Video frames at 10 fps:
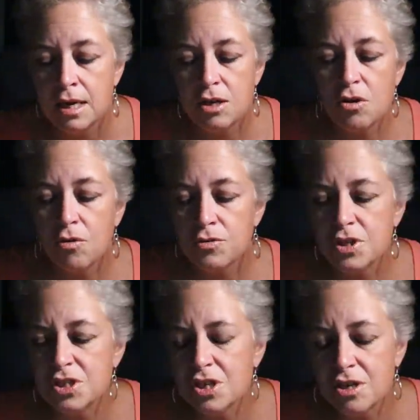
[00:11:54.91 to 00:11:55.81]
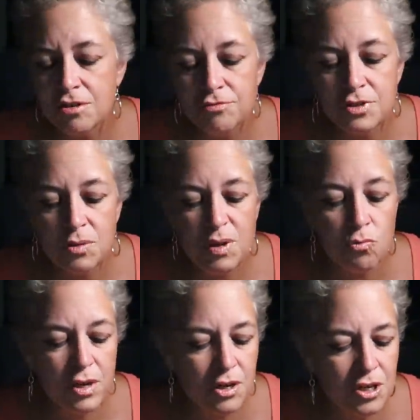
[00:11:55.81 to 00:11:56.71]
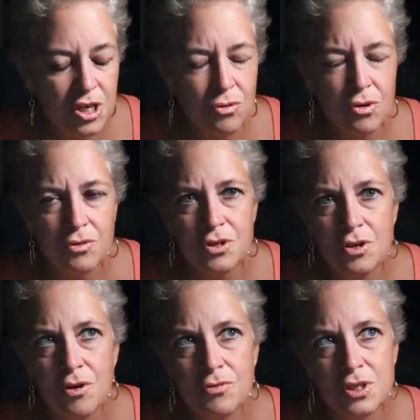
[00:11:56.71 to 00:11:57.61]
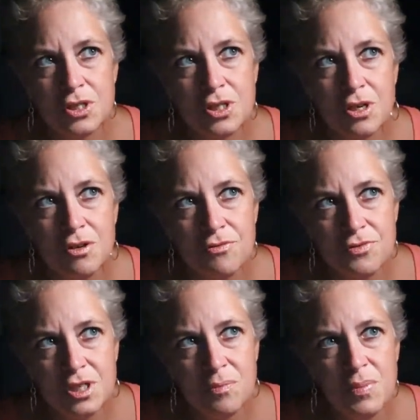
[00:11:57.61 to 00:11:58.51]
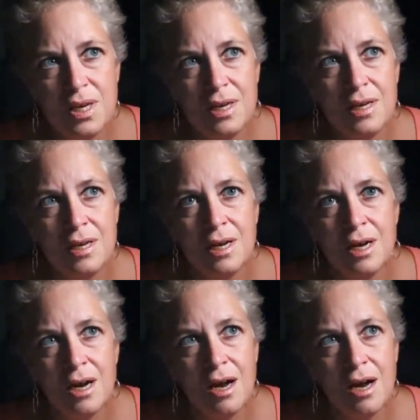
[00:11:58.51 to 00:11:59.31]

You don't deserve to be ridiculed. You don't deserve to be